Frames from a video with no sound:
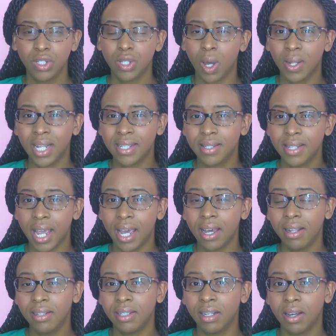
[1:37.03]
So let's
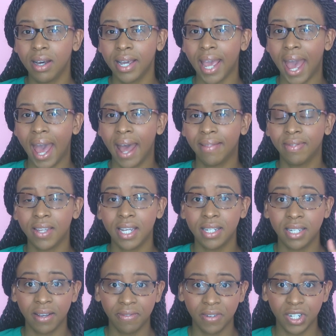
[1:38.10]
take a look at
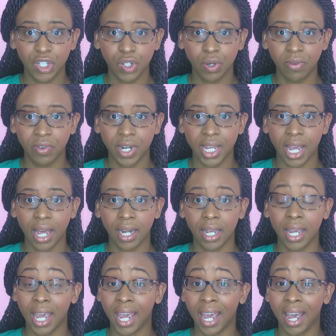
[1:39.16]
the definition of
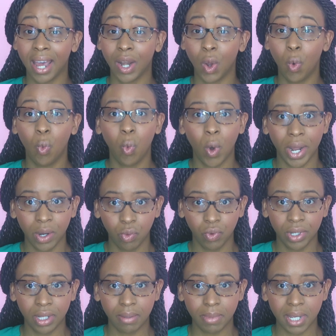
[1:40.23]
organic and what it
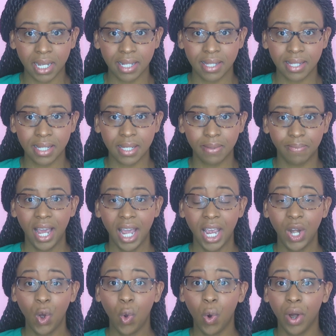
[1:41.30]
really means
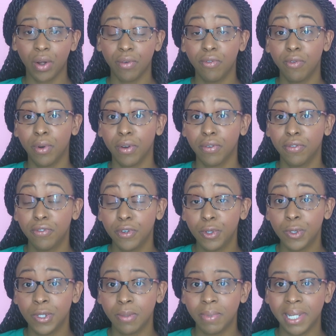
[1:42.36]
in order for
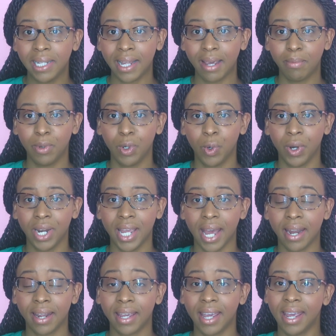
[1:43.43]
food to be labeled
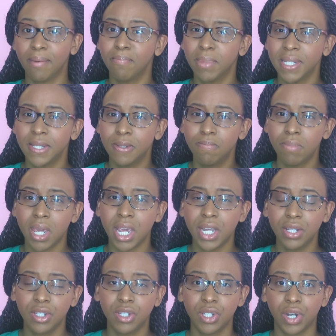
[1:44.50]
organic, it must
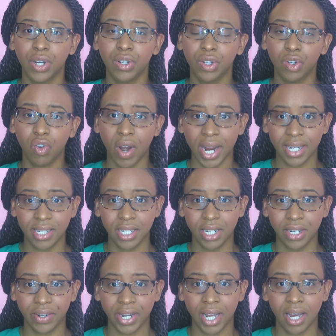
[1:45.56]
meet certain
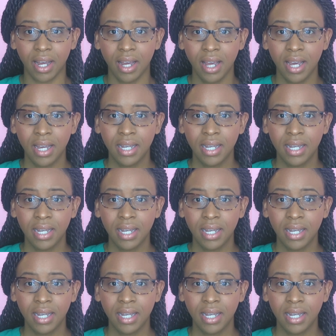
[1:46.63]
criteria.